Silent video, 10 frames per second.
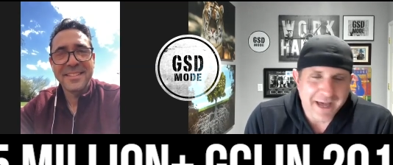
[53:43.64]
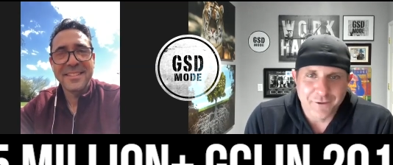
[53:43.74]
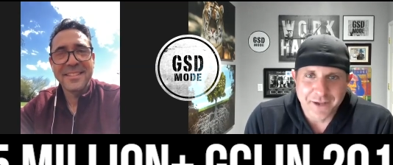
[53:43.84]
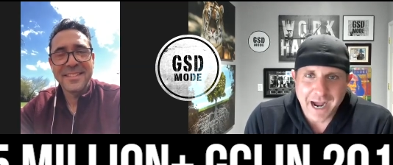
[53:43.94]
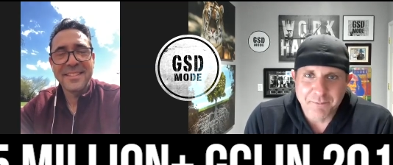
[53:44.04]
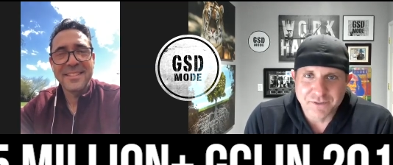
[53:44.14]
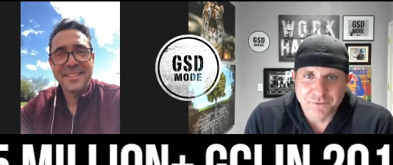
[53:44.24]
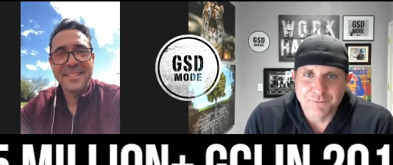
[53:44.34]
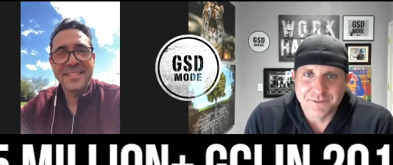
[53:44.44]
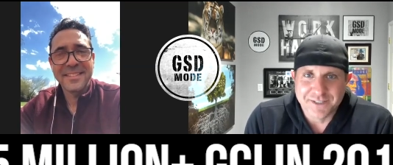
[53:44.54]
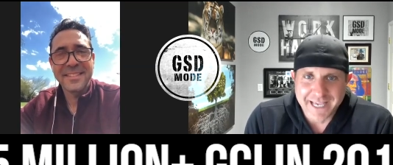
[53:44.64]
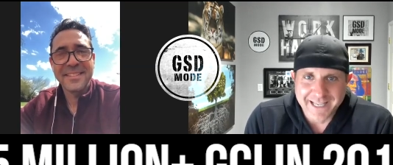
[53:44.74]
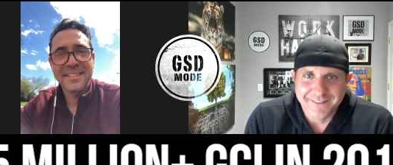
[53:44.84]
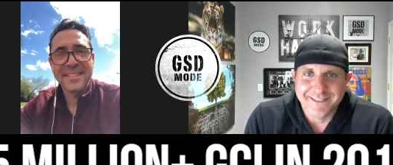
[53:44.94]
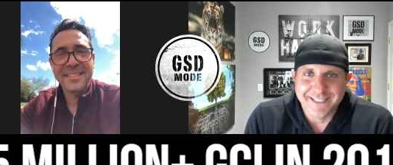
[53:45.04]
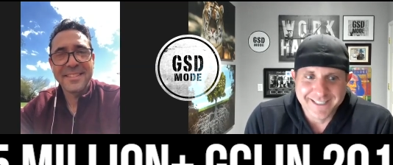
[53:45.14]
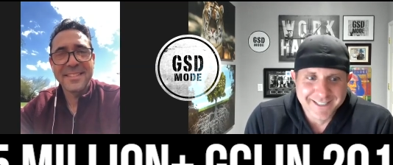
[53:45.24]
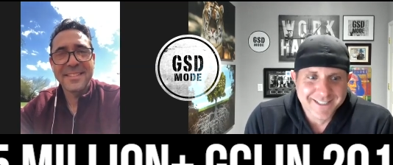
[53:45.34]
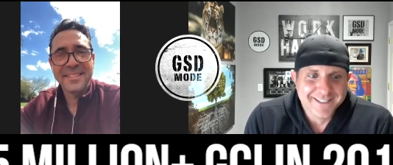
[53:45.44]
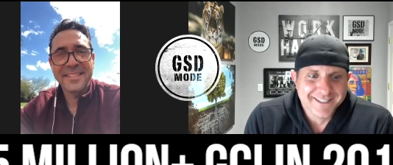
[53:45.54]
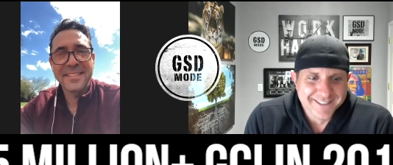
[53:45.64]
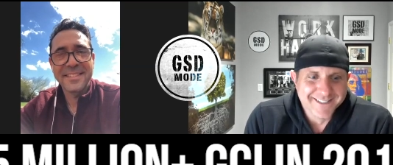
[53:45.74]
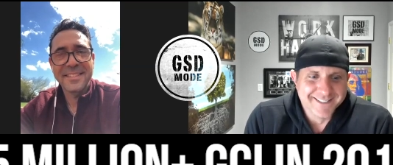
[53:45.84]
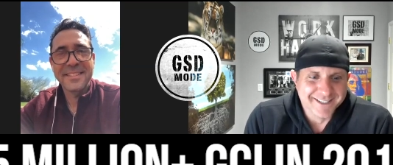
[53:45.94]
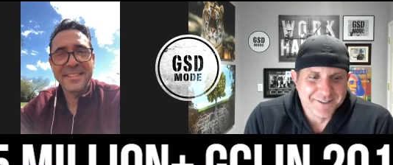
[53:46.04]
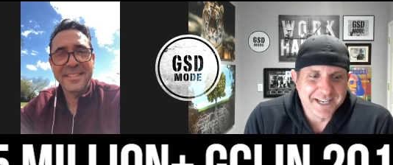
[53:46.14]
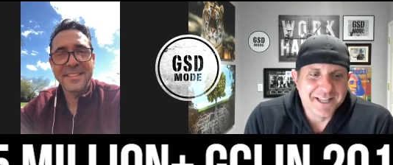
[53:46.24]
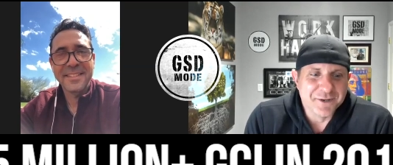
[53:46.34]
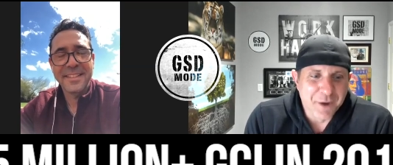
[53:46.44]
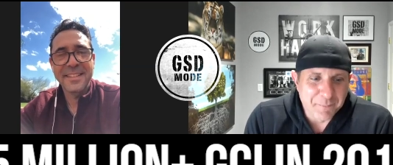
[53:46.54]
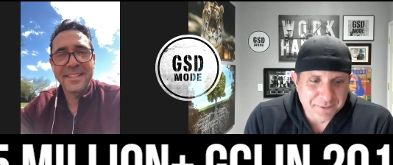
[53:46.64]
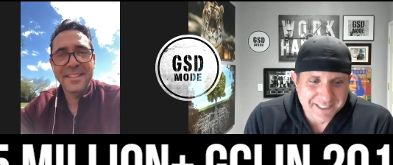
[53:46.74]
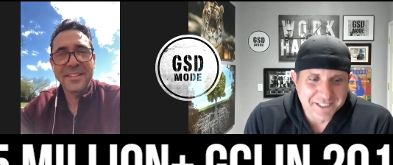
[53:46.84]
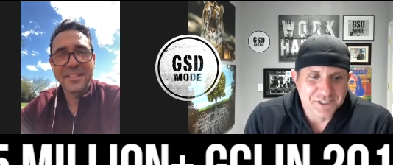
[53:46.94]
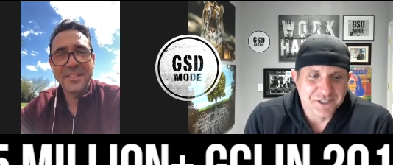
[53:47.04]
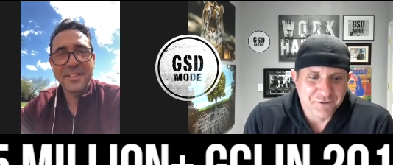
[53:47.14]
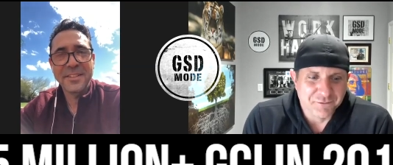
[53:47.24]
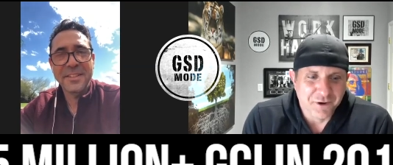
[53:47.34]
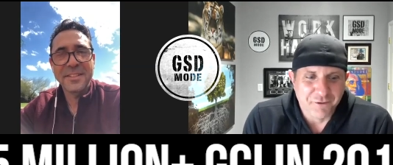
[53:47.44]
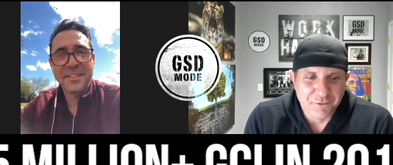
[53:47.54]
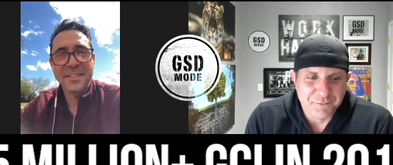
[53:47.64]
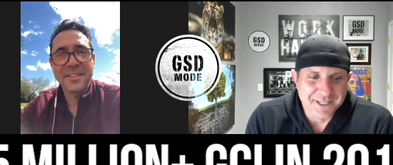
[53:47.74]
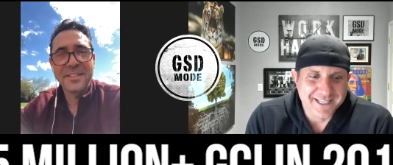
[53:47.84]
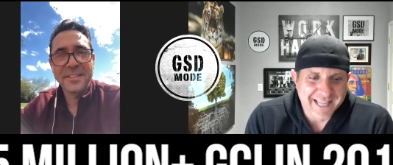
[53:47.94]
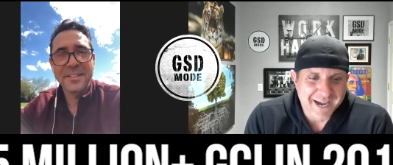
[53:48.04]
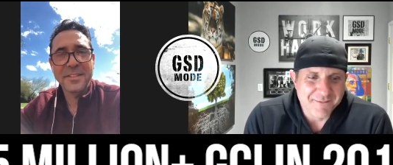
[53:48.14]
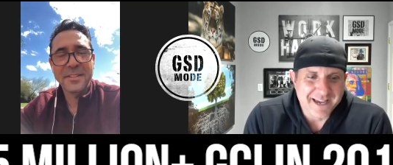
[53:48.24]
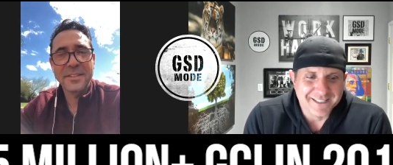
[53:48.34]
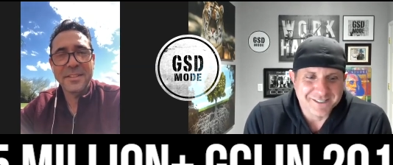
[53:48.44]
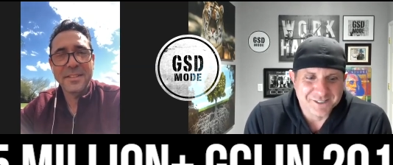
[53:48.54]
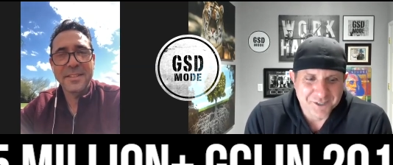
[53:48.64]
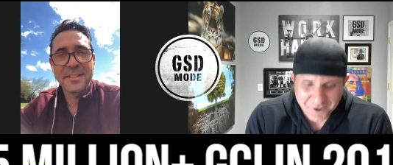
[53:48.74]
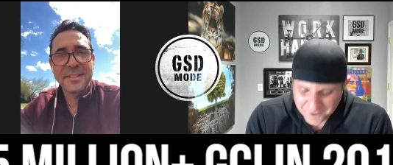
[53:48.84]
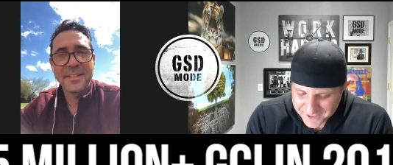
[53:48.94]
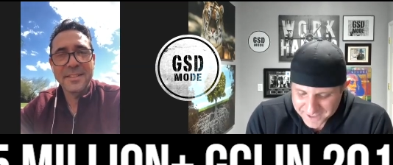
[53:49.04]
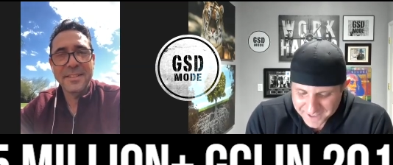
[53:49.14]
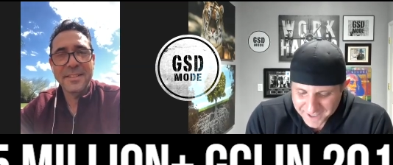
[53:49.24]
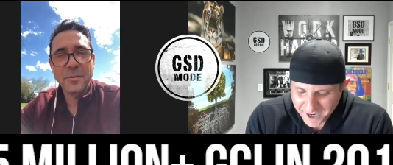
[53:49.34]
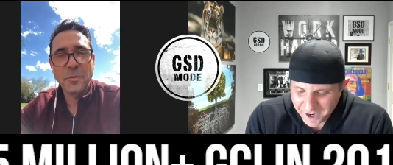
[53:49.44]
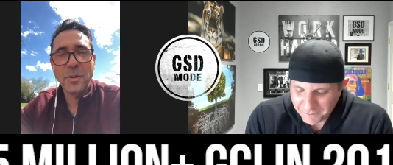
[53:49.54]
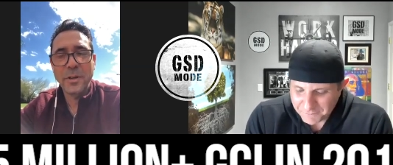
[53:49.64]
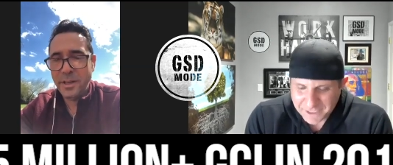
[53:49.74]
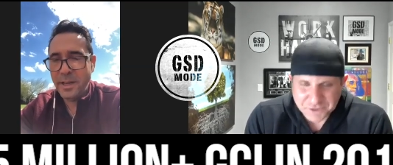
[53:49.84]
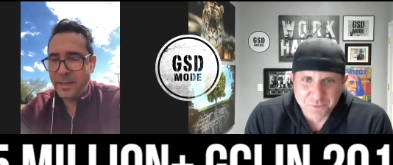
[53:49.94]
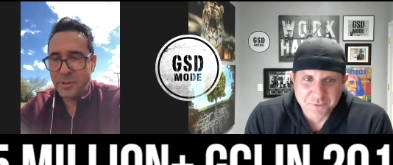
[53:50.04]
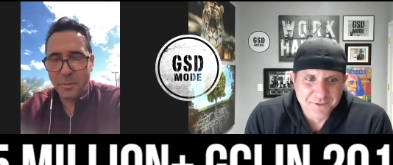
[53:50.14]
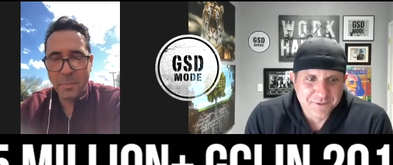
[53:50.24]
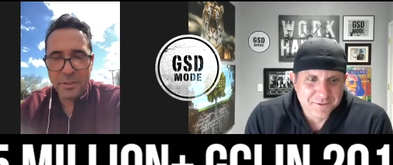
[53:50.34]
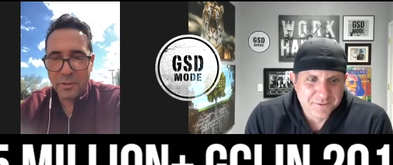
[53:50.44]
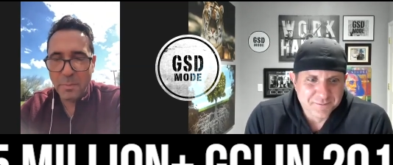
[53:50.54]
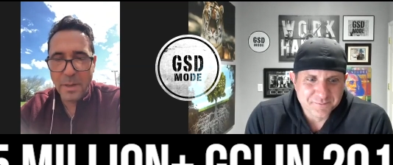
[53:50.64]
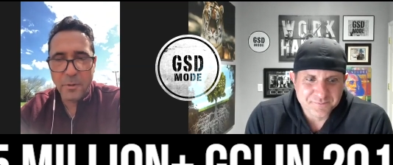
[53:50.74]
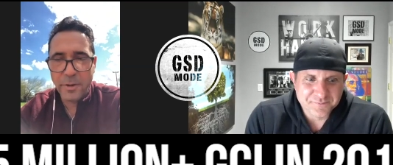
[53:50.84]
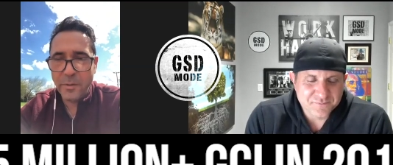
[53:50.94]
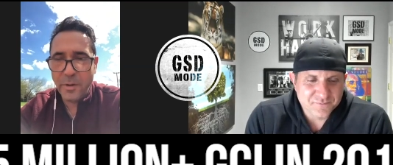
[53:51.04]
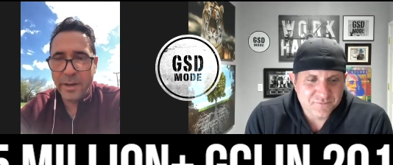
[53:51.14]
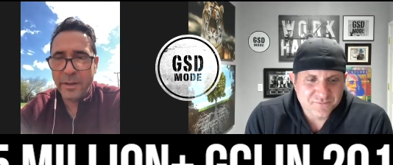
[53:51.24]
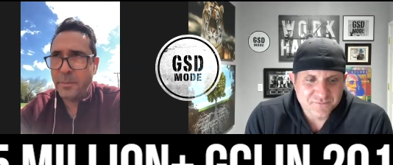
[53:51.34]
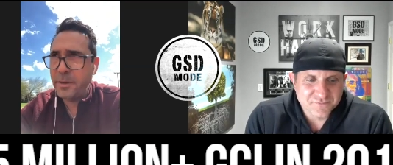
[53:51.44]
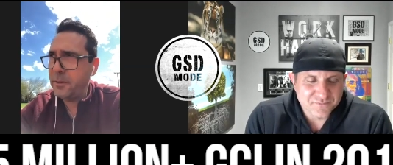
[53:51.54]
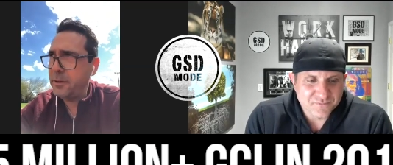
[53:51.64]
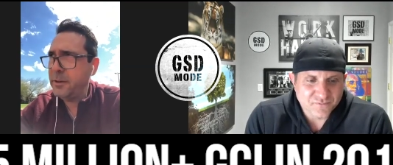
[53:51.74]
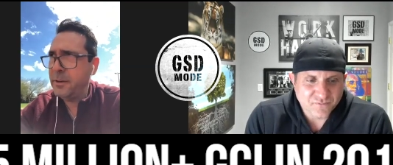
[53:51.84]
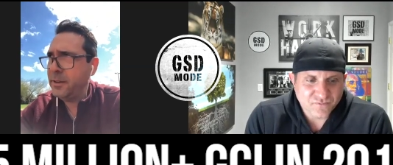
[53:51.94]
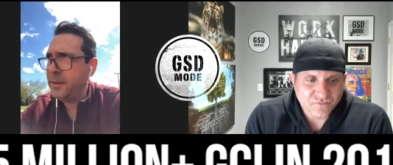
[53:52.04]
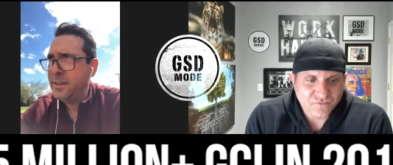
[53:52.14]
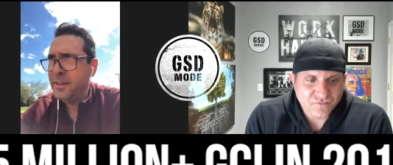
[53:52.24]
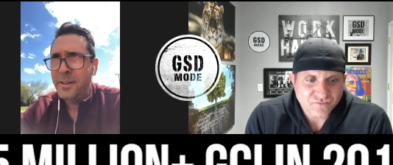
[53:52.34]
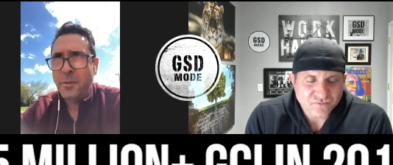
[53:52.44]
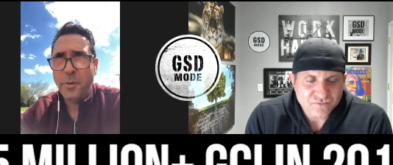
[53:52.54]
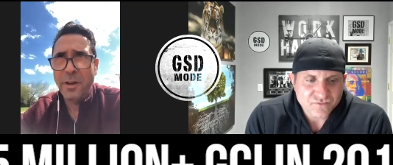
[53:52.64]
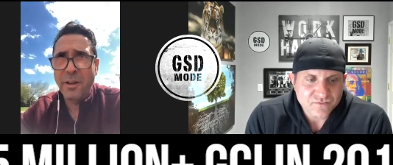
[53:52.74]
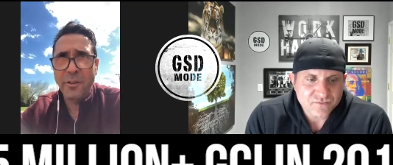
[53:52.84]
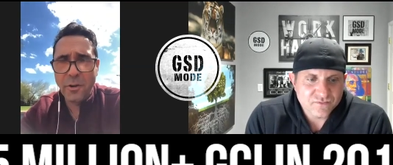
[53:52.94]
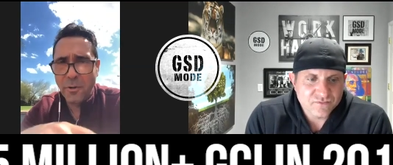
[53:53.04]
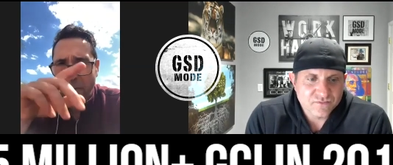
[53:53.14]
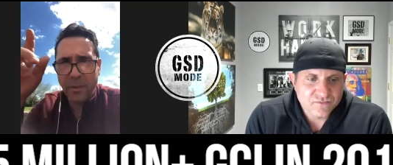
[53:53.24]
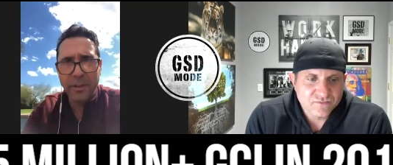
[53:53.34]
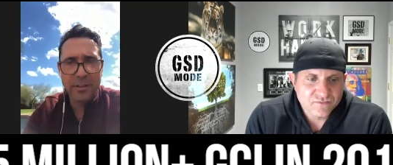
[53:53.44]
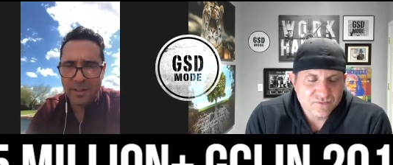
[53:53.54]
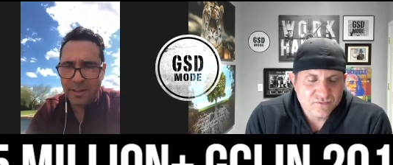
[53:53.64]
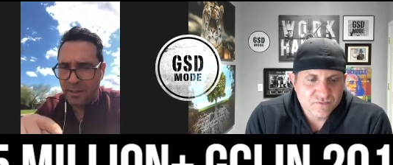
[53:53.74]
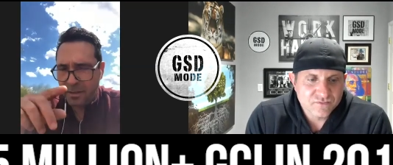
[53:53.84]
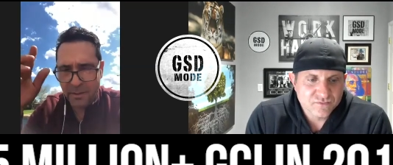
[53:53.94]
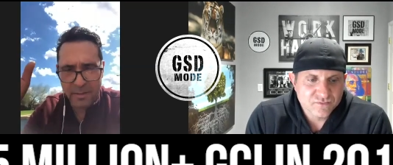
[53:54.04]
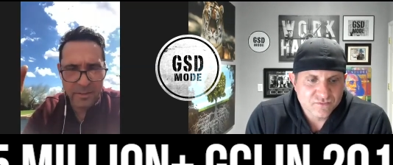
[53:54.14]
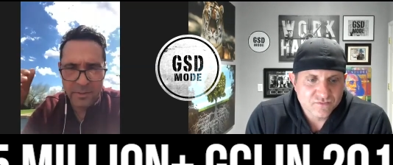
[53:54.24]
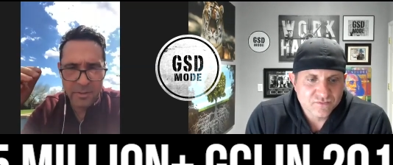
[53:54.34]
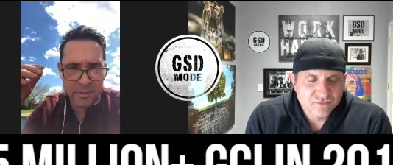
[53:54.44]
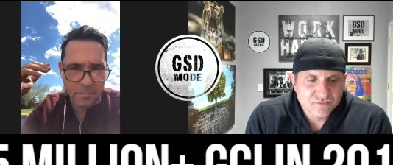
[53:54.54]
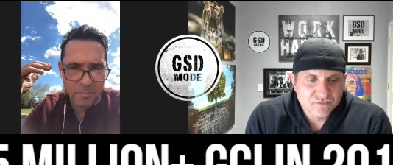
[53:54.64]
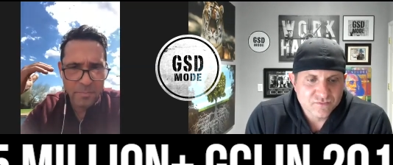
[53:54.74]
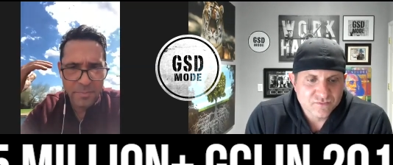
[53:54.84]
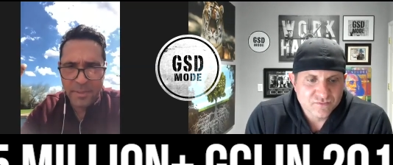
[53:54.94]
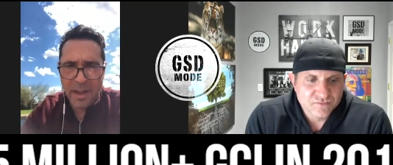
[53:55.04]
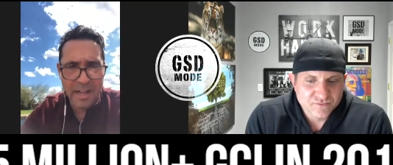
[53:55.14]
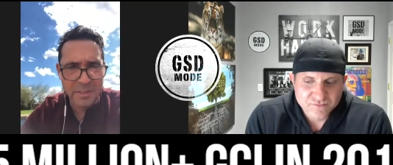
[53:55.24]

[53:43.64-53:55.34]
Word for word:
Speaker 1: that only happens from daily, you know, daily repetition of of repeating that, man. So. Um,
Speaker 2: well, yeah, it's your muscle memory, right? I mean, you're, you're, we all know that the, your your thoughts